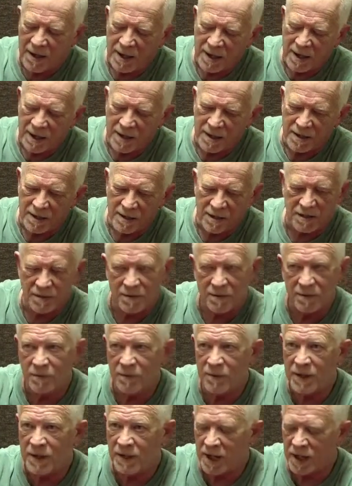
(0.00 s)
and
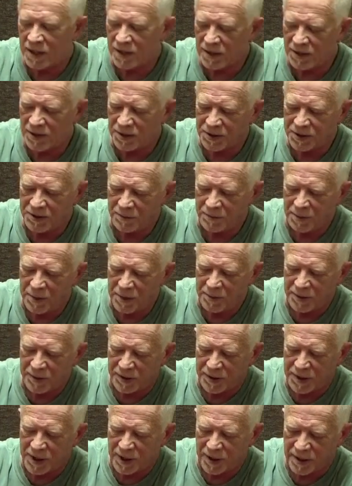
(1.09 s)
read articles of
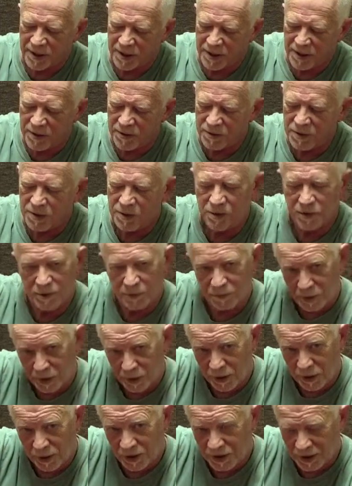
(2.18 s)
people telling you to
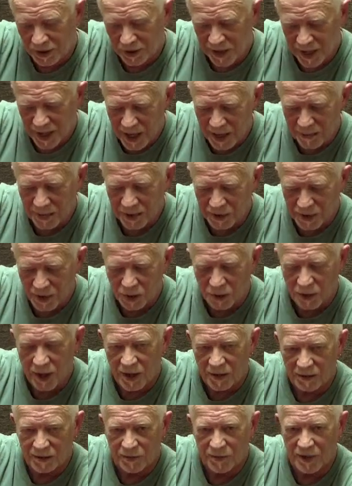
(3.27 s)
pull the string up at the
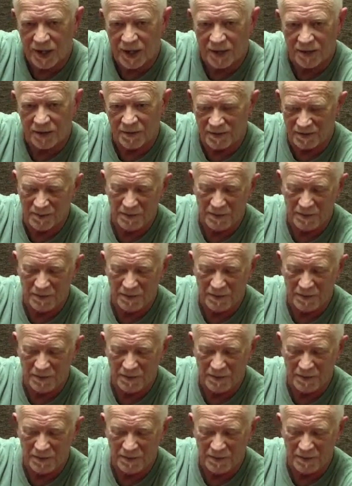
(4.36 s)
12th fret